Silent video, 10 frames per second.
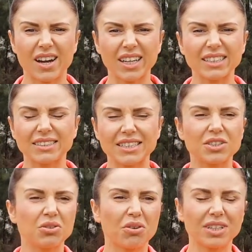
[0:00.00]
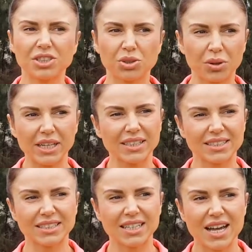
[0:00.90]
I did not enjoy
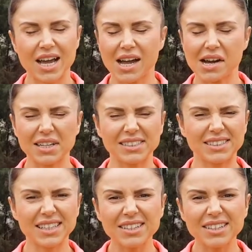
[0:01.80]
it. I